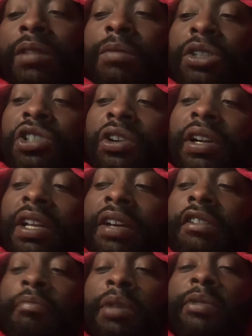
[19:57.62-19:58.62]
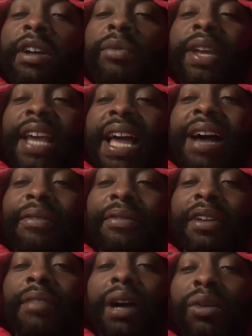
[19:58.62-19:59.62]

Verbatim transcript: majority of the people that we have in my